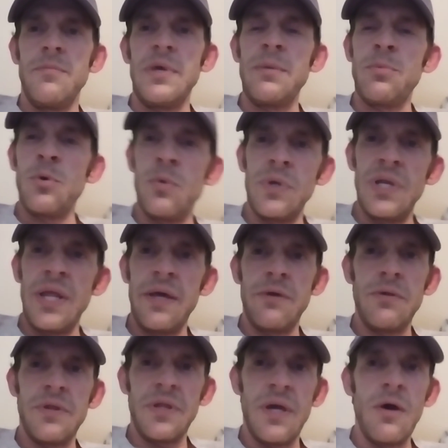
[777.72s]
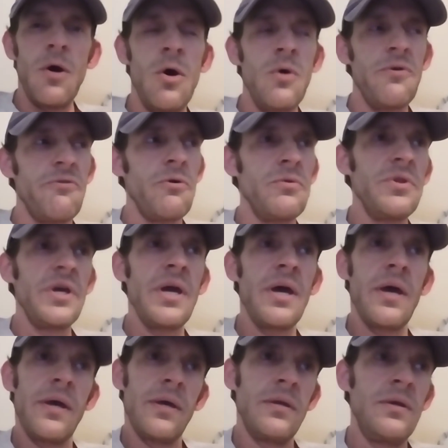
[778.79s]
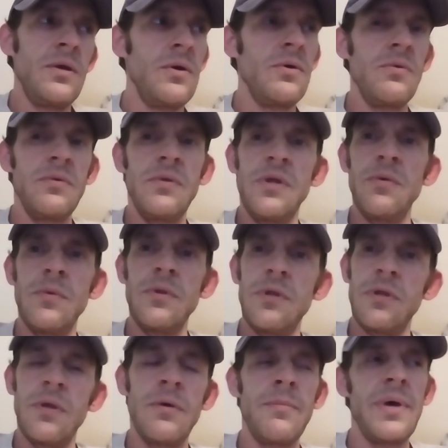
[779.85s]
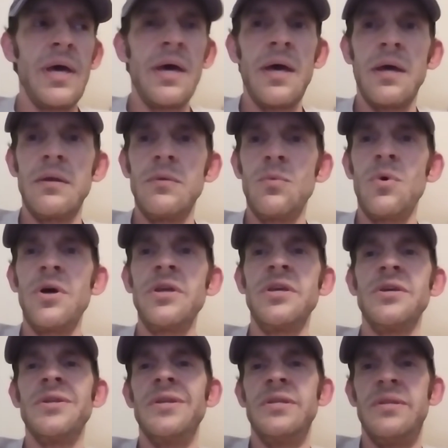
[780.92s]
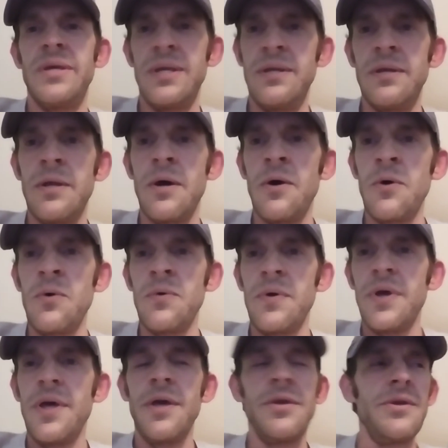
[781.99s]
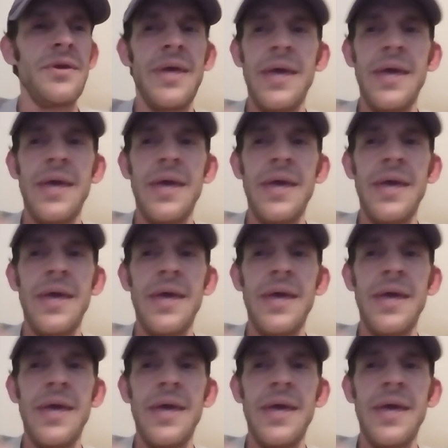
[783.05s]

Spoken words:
people would later say, oh, if only I had known it was bad. Well, you did know. You